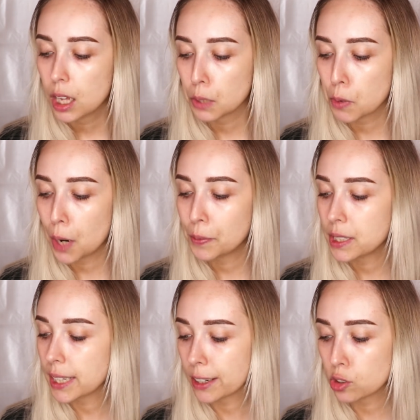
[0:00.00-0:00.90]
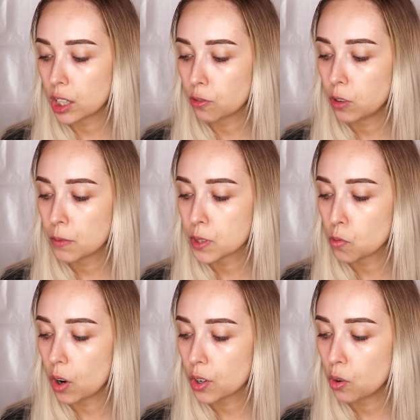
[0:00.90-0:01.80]
The propolis extract forms
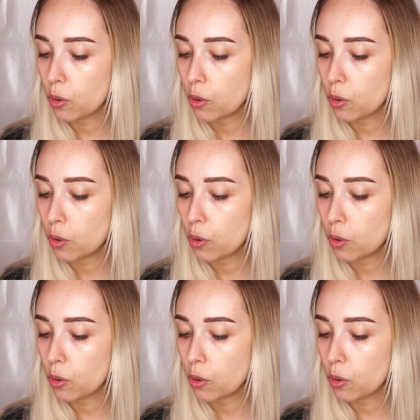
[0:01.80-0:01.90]
a water